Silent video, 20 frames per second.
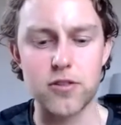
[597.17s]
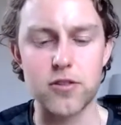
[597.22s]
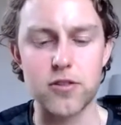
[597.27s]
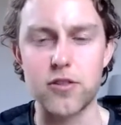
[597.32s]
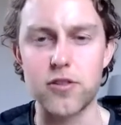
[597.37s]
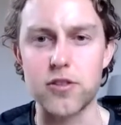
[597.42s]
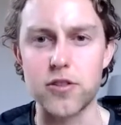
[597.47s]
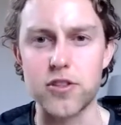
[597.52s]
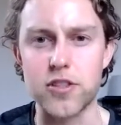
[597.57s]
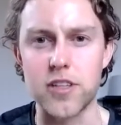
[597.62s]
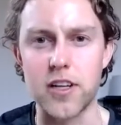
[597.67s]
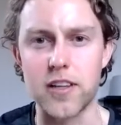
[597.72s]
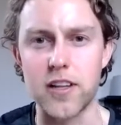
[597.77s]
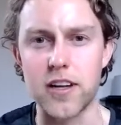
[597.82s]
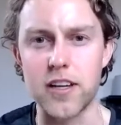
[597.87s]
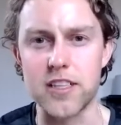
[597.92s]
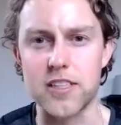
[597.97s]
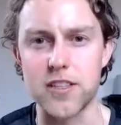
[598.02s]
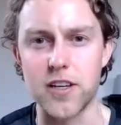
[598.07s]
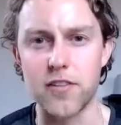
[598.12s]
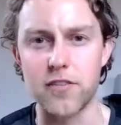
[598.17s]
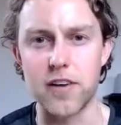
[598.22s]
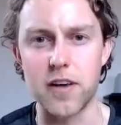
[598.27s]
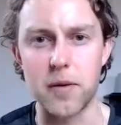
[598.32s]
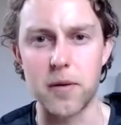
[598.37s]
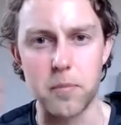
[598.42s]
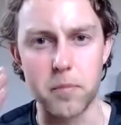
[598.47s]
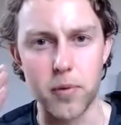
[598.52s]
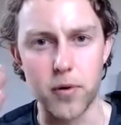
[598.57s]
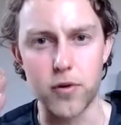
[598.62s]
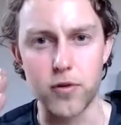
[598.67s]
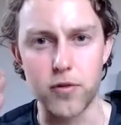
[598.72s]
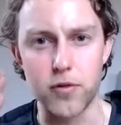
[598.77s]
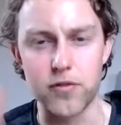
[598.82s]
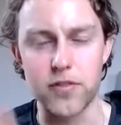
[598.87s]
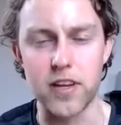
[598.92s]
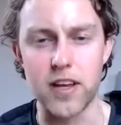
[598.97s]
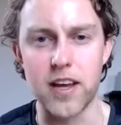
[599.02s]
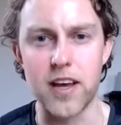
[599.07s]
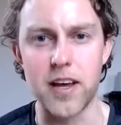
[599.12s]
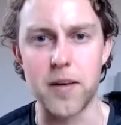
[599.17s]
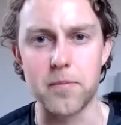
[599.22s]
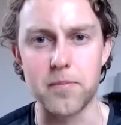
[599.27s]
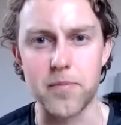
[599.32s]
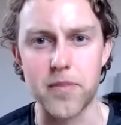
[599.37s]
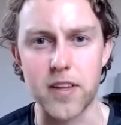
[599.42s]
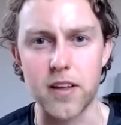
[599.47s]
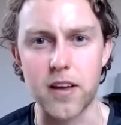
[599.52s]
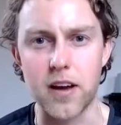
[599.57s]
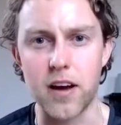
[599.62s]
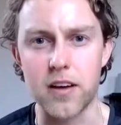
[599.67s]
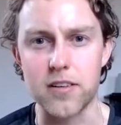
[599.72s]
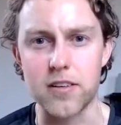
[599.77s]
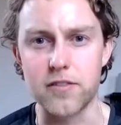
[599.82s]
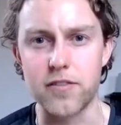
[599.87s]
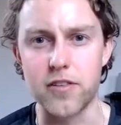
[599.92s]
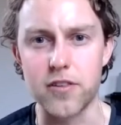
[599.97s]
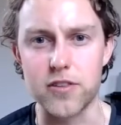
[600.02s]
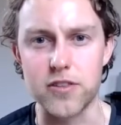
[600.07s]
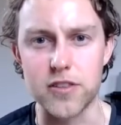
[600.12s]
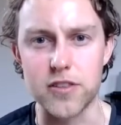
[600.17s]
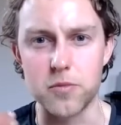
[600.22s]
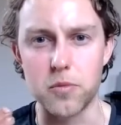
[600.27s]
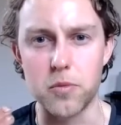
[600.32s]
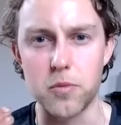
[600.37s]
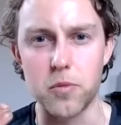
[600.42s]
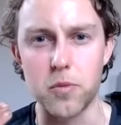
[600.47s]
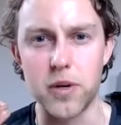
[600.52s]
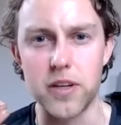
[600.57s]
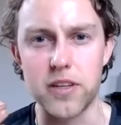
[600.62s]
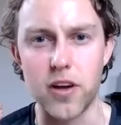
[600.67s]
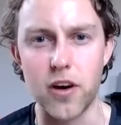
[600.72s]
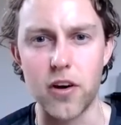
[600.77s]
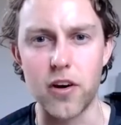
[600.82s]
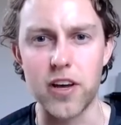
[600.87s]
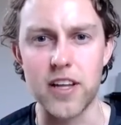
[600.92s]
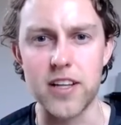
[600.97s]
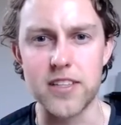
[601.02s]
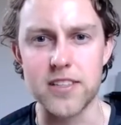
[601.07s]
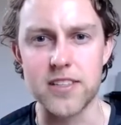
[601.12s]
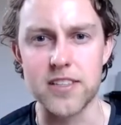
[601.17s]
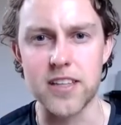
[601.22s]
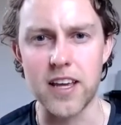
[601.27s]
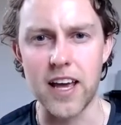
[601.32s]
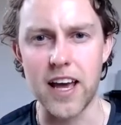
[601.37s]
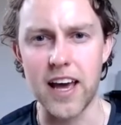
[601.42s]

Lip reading: You're touching on the likes of improved cognitive function with oils,